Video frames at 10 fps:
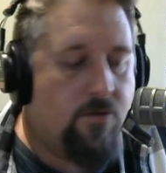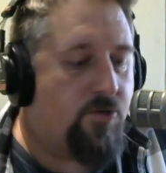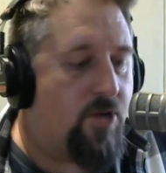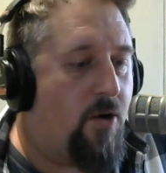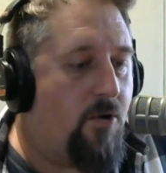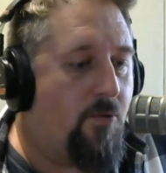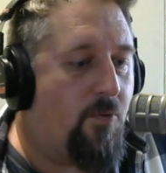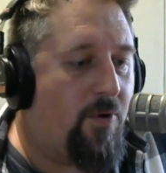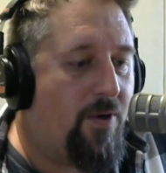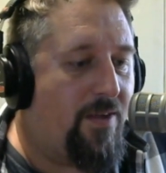So,
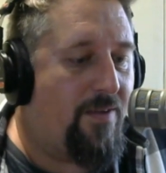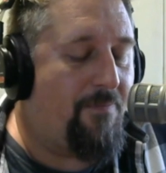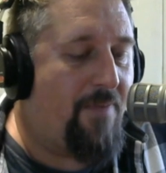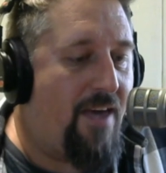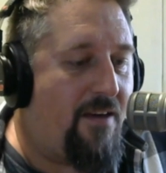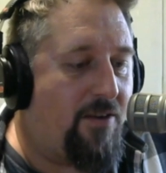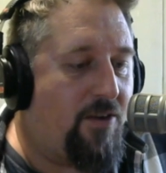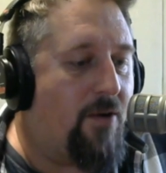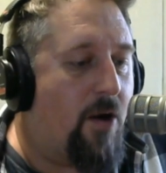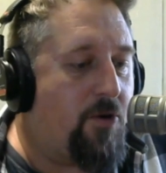
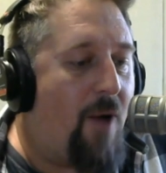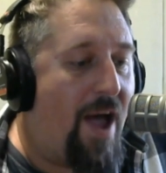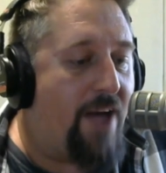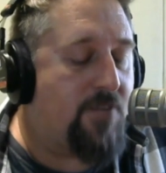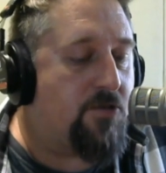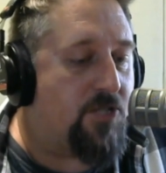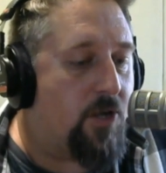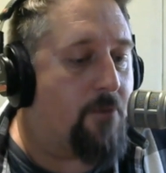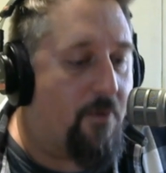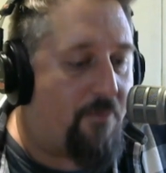you have to
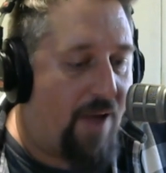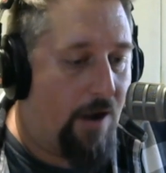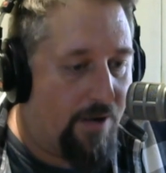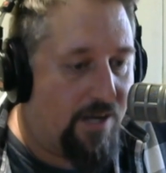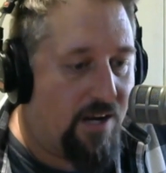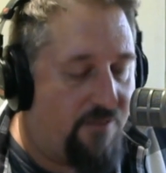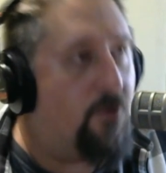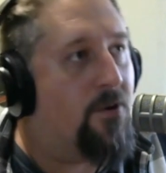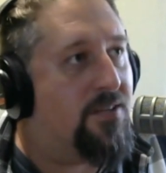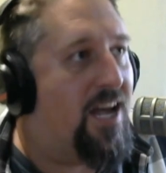start preparing, if
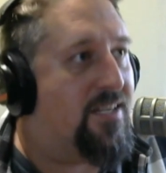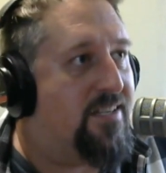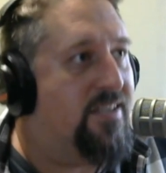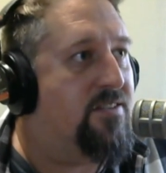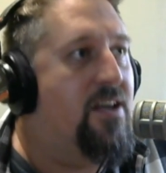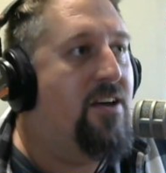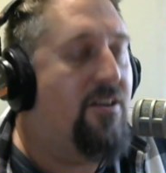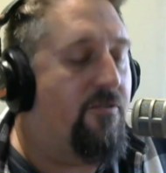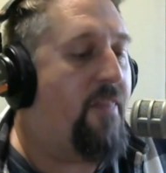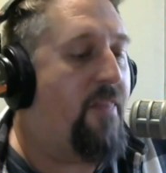you're Texas,
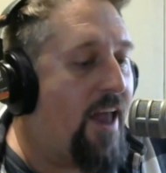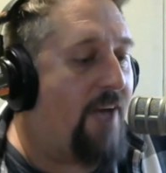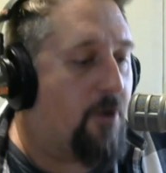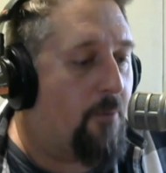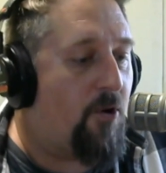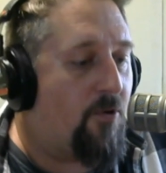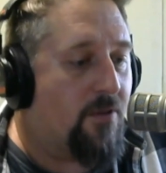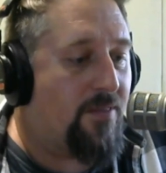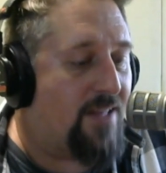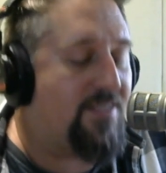for the
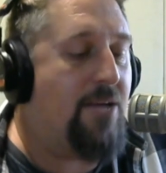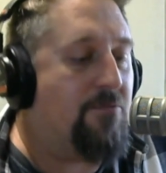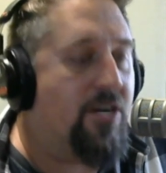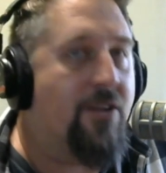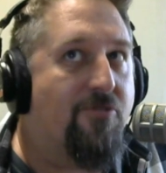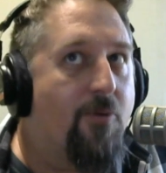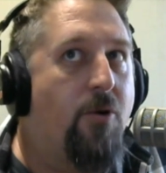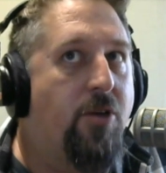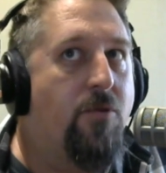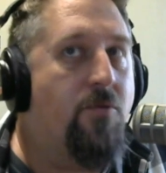inevitable that teams are going to
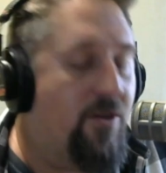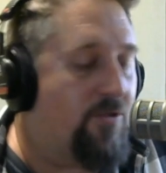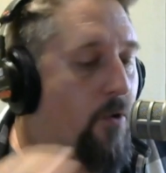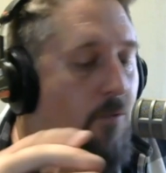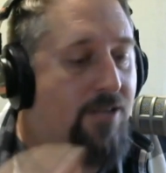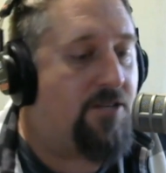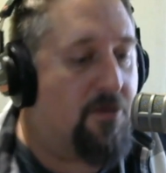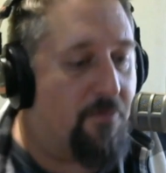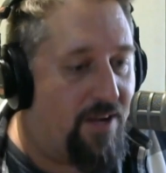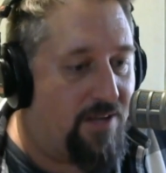throw a wrench in
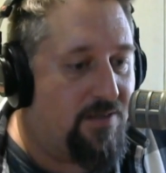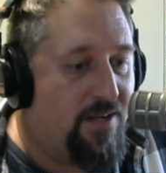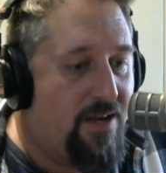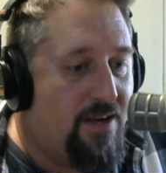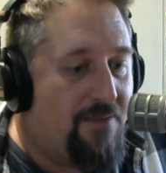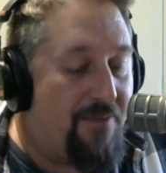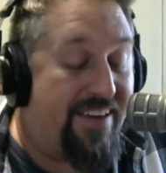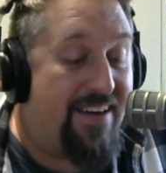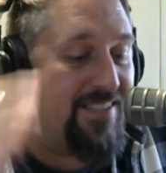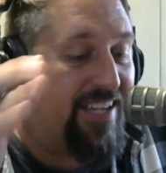your plans.
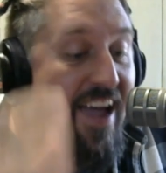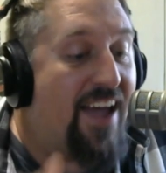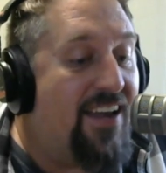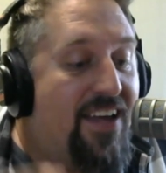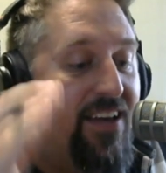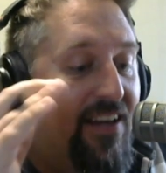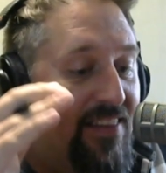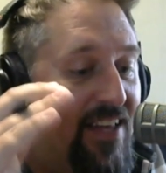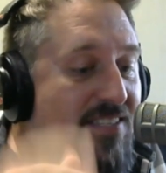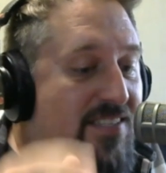Because, again,
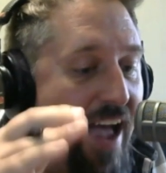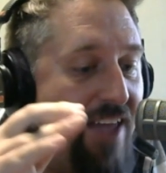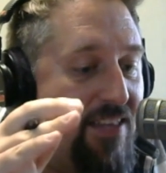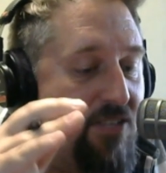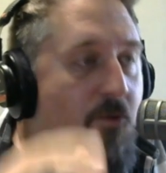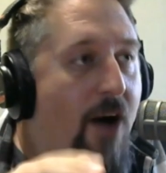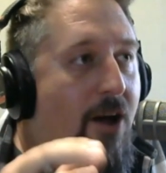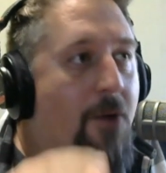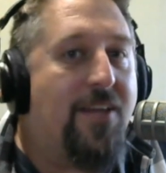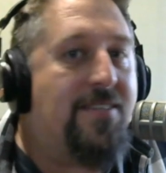this
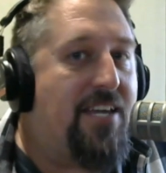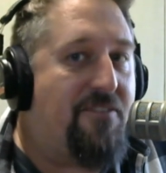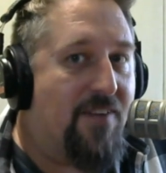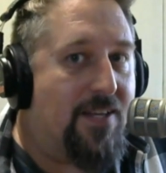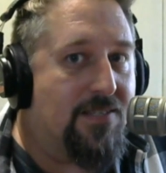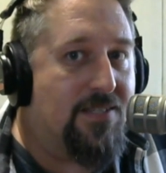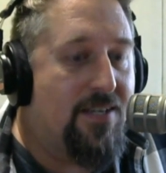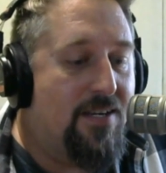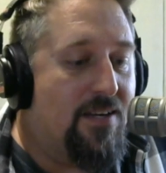Wyoming defense,